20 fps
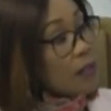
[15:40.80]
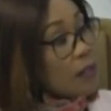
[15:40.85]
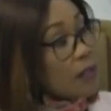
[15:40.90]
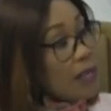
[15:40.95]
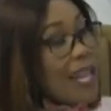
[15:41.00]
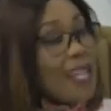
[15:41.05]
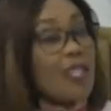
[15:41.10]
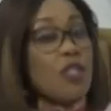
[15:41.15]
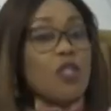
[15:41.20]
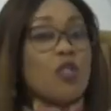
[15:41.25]

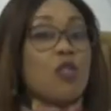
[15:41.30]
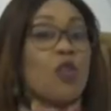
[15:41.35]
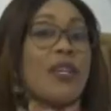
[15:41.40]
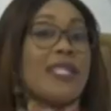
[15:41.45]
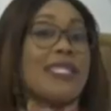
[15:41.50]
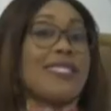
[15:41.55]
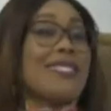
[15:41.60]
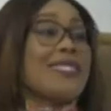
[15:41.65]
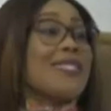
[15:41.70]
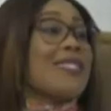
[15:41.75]
And so
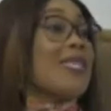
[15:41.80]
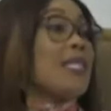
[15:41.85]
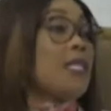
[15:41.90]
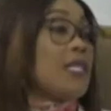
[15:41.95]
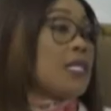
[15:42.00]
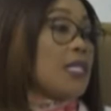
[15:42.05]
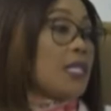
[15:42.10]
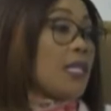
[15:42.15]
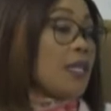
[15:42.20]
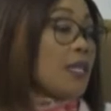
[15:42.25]
it is
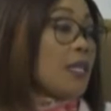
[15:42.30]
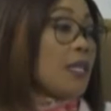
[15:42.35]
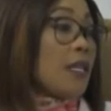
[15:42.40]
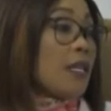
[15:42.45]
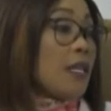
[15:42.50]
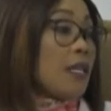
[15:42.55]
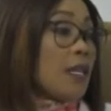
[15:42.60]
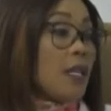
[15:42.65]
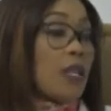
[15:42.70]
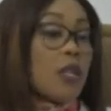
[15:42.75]
easy
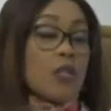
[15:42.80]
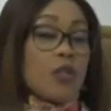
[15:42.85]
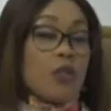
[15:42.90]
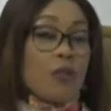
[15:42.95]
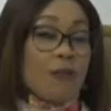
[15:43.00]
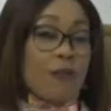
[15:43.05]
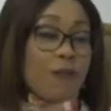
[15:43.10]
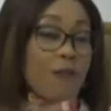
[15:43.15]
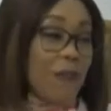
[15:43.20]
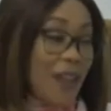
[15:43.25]

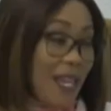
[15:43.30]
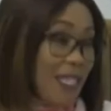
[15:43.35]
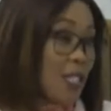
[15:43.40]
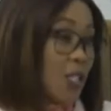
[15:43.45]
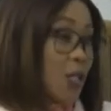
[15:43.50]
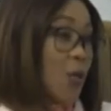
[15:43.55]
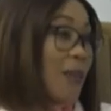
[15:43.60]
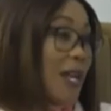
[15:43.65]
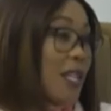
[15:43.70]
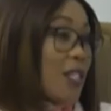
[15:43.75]
to fight
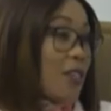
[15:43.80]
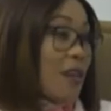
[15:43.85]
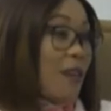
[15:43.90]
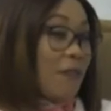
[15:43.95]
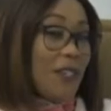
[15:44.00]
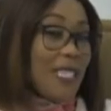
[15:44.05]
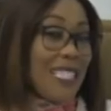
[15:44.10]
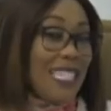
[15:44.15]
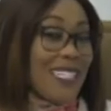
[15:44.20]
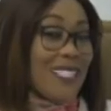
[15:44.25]
human
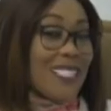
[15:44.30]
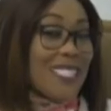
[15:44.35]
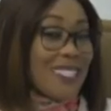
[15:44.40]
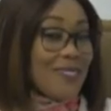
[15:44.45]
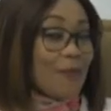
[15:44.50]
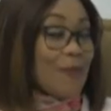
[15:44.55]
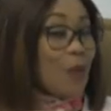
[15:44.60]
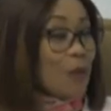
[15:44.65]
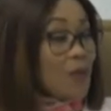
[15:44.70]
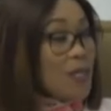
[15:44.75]
trafficking
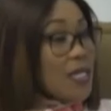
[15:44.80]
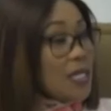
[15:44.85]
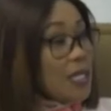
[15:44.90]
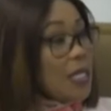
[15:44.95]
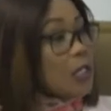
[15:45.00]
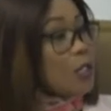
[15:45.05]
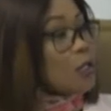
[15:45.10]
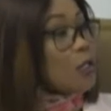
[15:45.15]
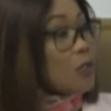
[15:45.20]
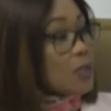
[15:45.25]
from
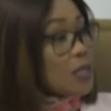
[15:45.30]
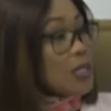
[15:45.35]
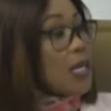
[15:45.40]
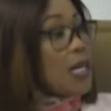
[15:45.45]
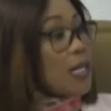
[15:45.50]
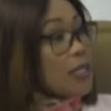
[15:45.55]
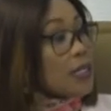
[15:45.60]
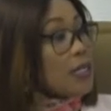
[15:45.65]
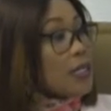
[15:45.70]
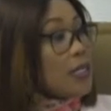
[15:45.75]
state to
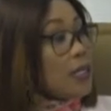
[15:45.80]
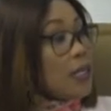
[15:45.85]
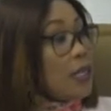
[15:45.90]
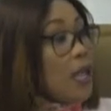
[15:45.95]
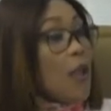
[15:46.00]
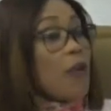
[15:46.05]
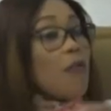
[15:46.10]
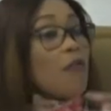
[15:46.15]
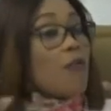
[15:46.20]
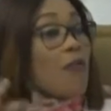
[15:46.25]
state,
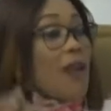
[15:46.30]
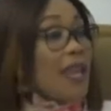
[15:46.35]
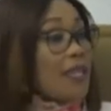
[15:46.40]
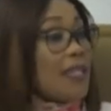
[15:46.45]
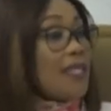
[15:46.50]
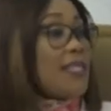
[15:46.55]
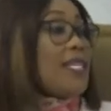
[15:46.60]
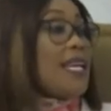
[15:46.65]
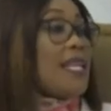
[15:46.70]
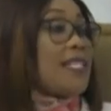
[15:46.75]

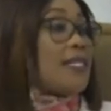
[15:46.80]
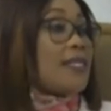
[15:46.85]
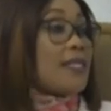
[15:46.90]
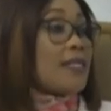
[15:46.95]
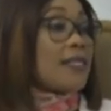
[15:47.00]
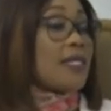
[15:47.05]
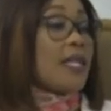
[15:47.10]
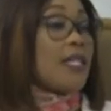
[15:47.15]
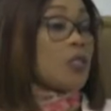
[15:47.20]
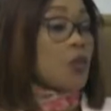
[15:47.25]
rather than the
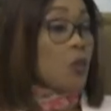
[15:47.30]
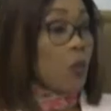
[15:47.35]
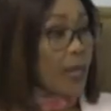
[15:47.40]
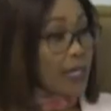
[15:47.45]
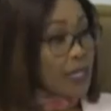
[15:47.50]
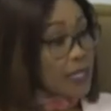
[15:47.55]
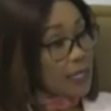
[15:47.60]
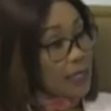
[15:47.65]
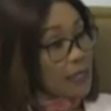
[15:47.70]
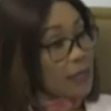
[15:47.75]
states
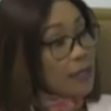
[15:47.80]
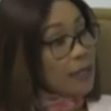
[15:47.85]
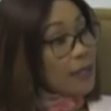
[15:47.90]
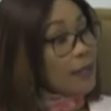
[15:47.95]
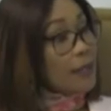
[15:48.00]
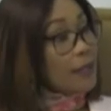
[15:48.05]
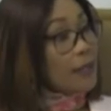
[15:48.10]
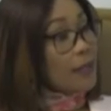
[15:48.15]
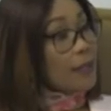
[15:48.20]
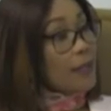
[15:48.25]
waiting
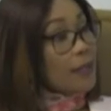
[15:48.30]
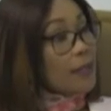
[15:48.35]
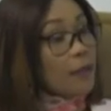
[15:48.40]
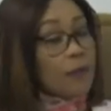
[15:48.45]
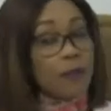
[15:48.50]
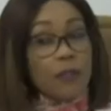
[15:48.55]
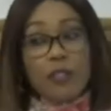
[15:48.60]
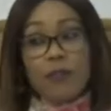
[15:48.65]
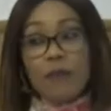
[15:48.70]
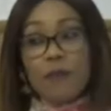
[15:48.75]

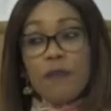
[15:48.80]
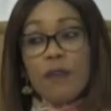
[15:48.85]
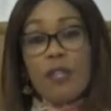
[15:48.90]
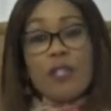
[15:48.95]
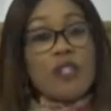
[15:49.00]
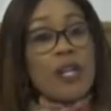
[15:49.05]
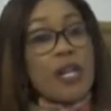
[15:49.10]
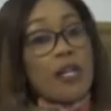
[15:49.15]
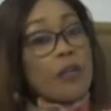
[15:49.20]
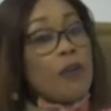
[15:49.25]
for the
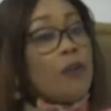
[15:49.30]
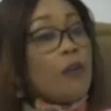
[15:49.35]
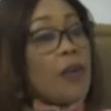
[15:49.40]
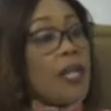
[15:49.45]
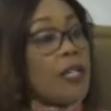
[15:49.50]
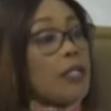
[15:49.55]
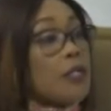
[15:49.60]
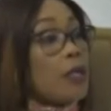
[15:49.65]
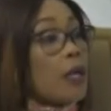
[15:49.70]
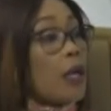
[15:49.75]
federal
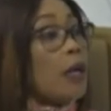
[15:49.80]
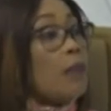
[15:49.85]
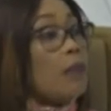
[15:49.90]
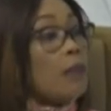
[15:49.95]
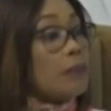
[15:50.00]
government to come.